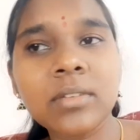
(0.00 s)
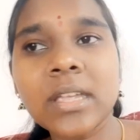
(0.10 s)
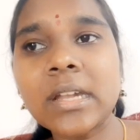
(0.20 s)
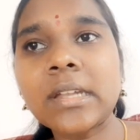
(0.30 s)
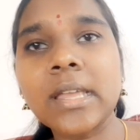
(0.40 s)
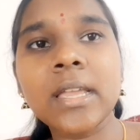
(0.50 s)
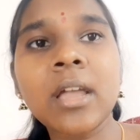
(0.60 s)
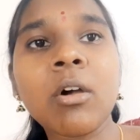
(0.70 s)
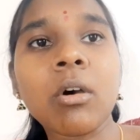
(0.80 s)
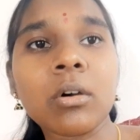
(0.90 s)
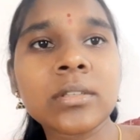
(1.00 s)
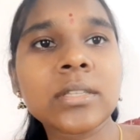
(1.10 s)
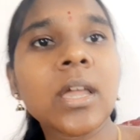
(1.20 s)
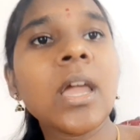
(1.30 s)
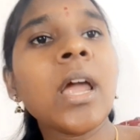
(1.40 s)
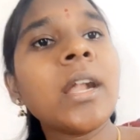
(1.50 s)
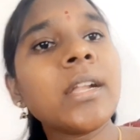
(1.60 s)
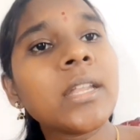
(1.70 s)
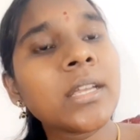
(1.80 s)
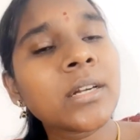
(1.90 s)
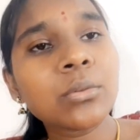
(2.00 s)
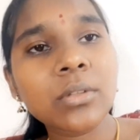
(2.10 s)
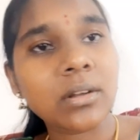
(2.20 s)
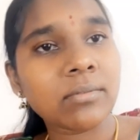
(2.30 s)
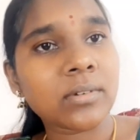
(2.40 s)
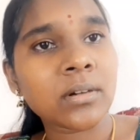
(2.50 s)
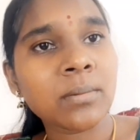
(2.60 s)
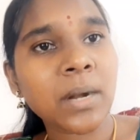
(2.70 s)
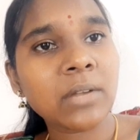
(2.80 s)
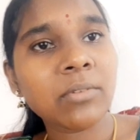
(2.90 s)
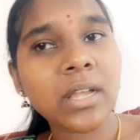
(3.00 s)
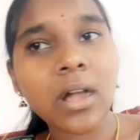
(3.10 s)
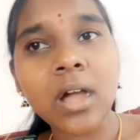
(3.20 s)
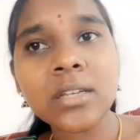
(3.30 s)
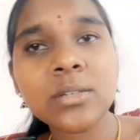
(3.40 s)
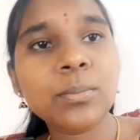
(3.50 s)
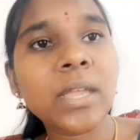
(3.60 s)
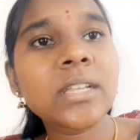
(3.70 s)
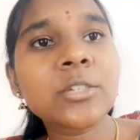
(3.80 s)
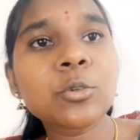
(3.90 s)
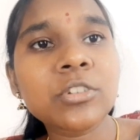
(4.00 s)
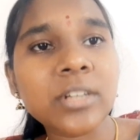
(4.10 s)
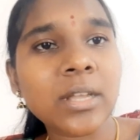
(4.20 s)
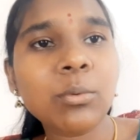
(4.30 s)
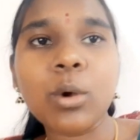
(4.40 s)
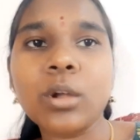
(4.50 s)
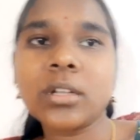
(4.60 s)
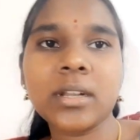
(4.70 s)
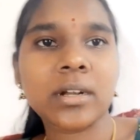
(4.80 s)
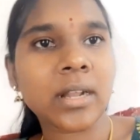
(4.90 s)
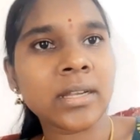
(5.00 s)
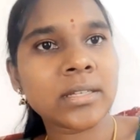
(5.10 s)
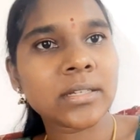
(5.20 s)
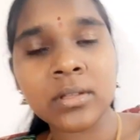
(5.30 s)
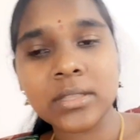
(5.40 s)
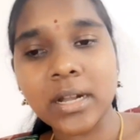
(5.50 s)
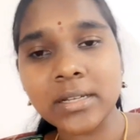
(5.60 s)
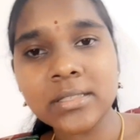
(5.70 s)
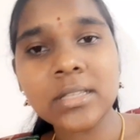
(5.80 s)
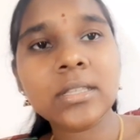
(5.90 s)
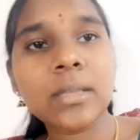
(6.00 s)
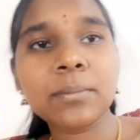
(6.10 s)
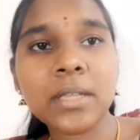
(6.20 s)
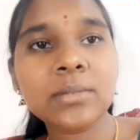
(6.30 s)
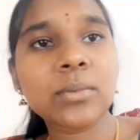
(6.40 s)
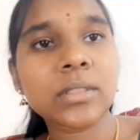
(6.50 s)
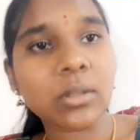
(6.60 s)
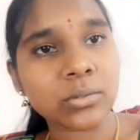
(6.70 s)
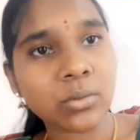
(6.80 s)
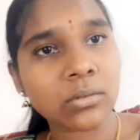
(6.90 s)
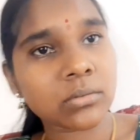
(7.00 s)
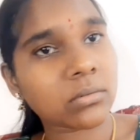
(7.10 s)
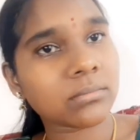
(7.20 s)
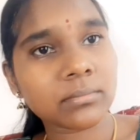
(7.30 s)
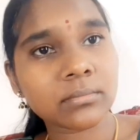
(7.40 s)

We can take a horse near to the river, but we can't make it to drink water, right? That is the same case with us also.